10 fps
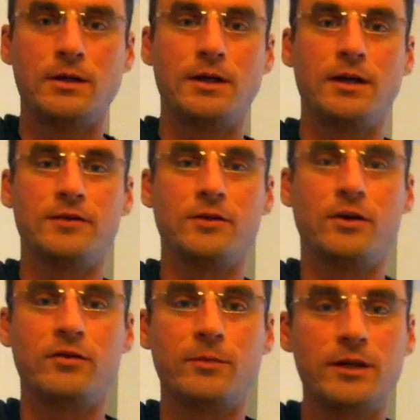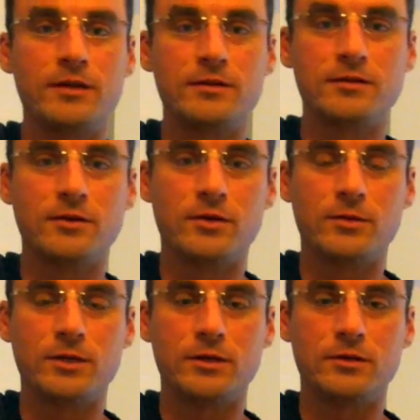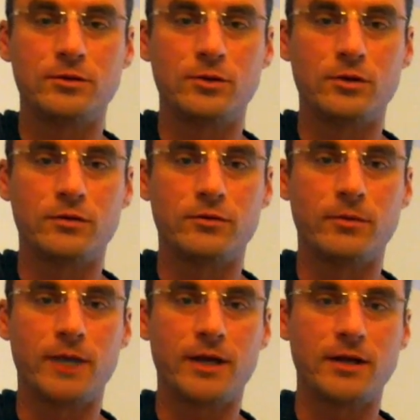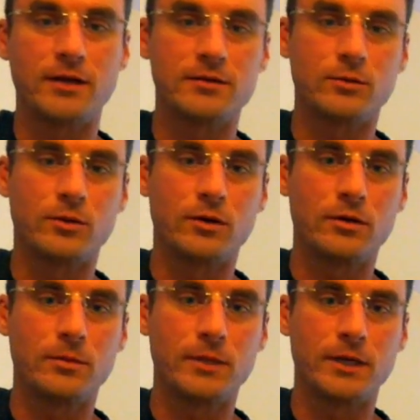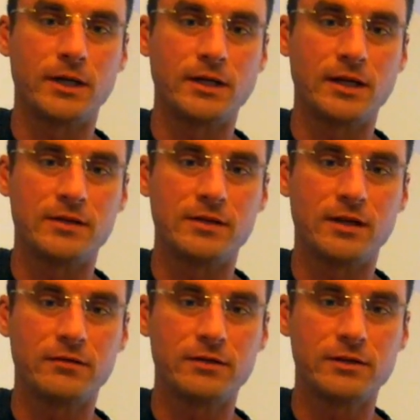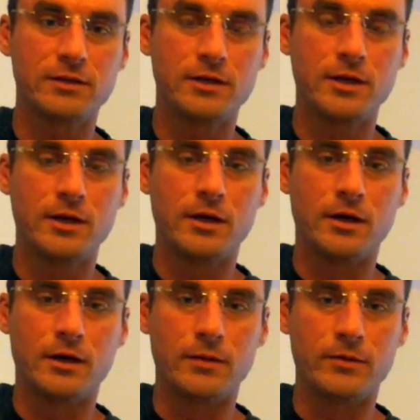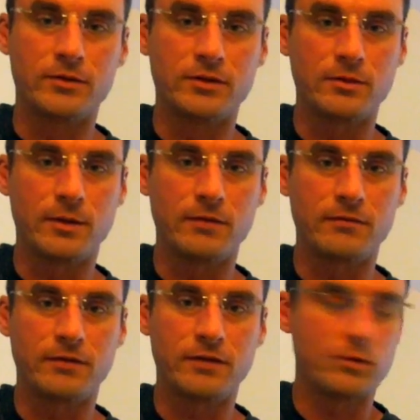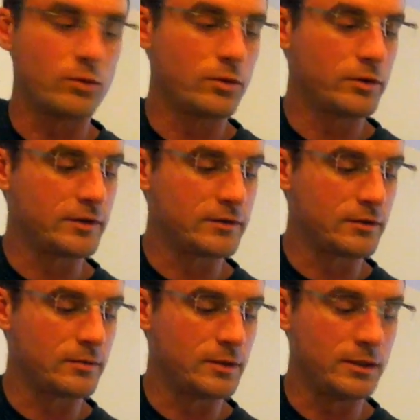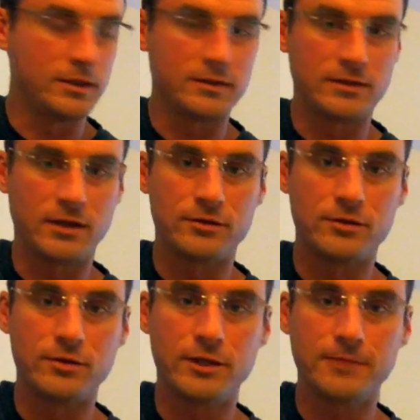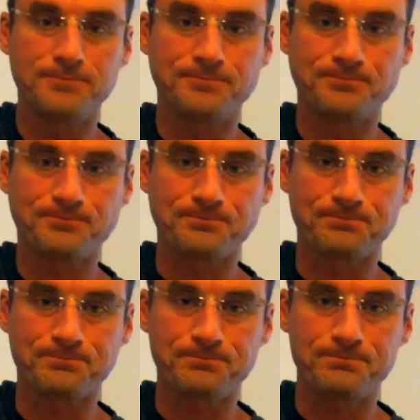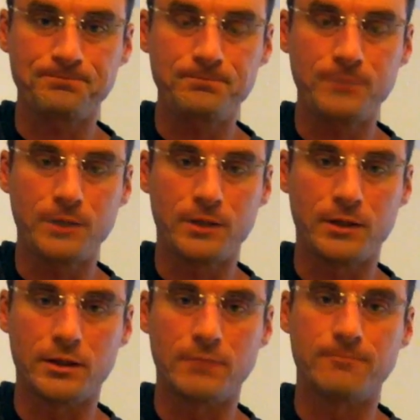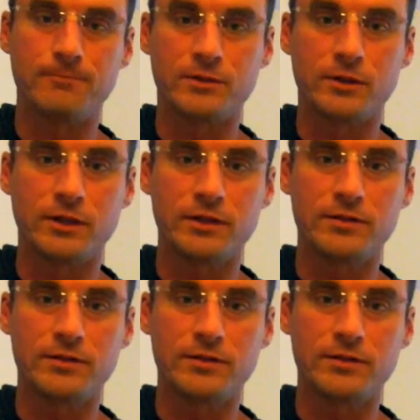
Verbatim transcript: Hey, how's it going, everybody? This is going to be a tutorial for Back Against the Wall by Cage the Elephant. There's going to be about 5 chords. It's going to be in standard tuning. Let's go ahead and get